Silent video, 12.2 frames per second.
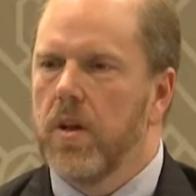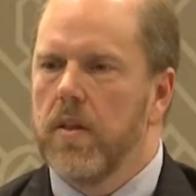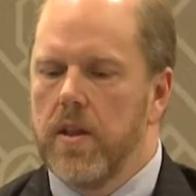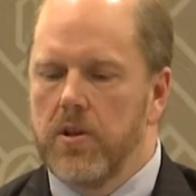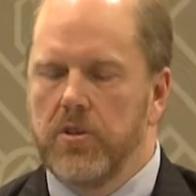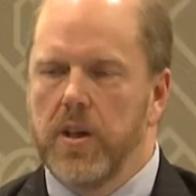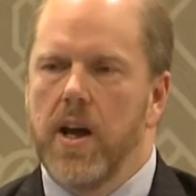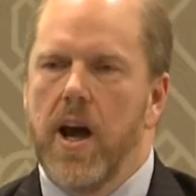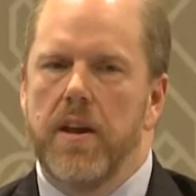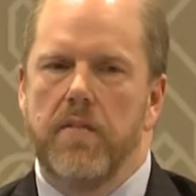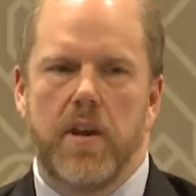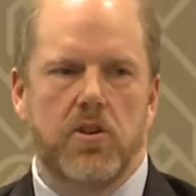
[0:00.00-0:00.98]
These are the
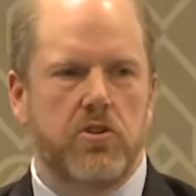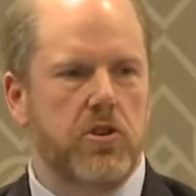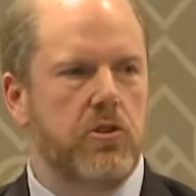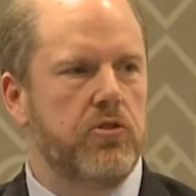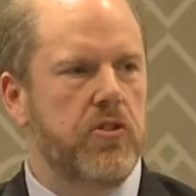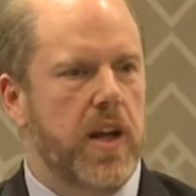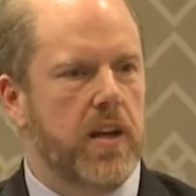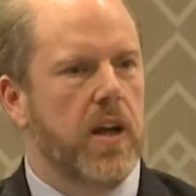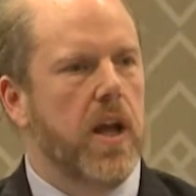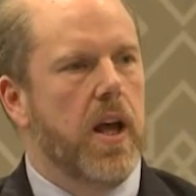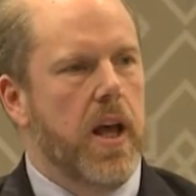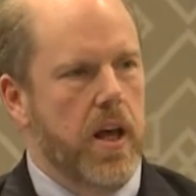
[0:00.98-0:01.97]
kind of issues that,
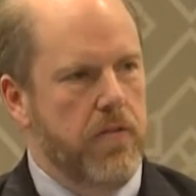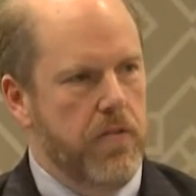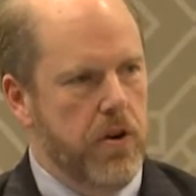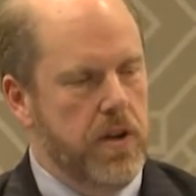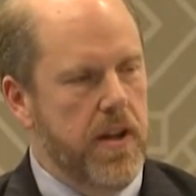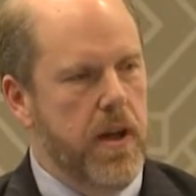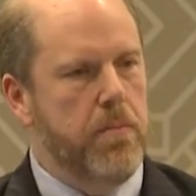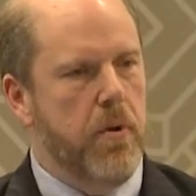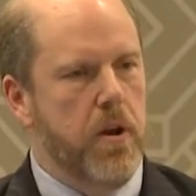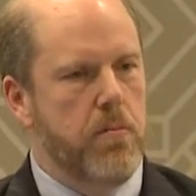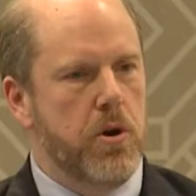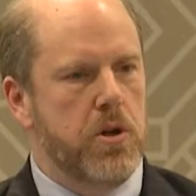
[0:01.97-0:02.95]
for a
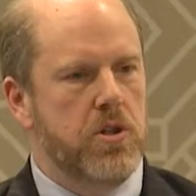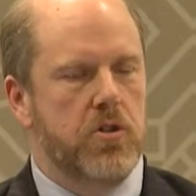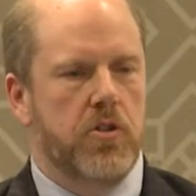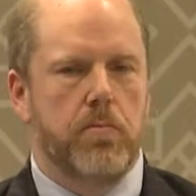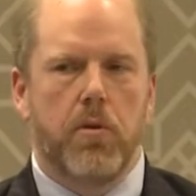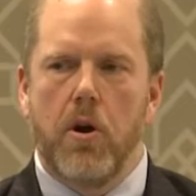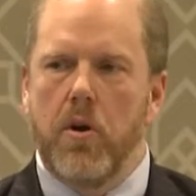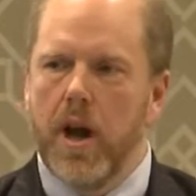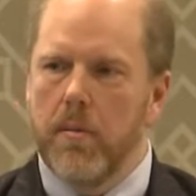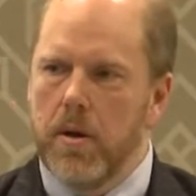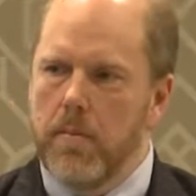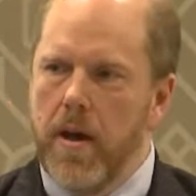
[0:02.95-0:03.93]
temporary emergency
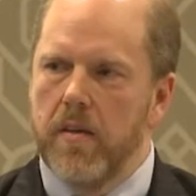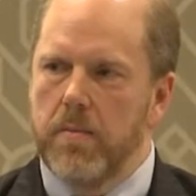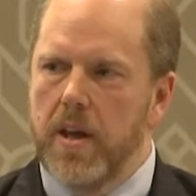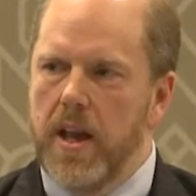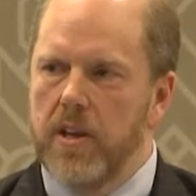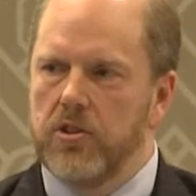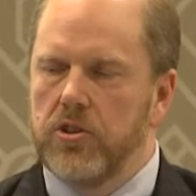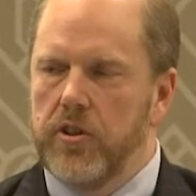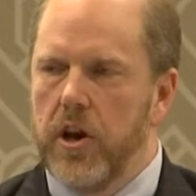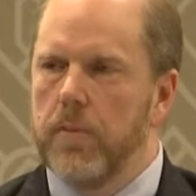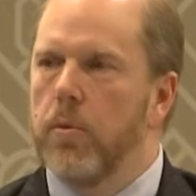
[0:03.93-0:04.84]
program, it may have been necessary,